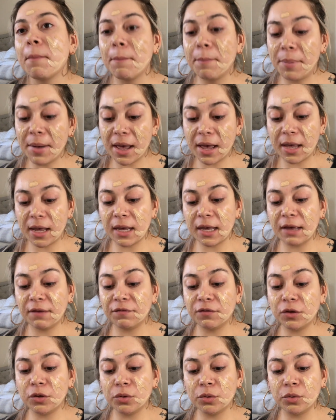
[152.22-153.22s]
But
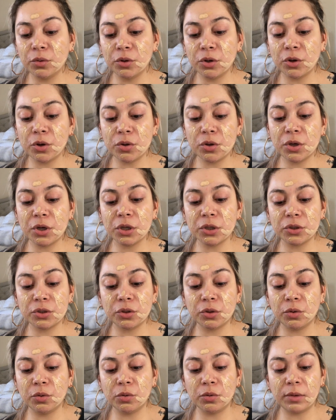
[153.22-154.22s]
if you know, you could
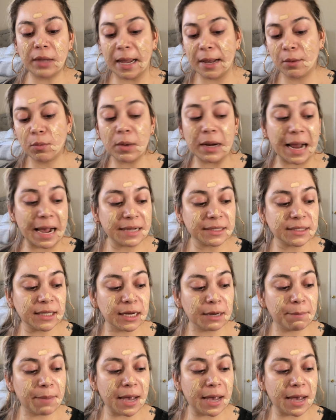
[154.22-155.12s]
do like what I did,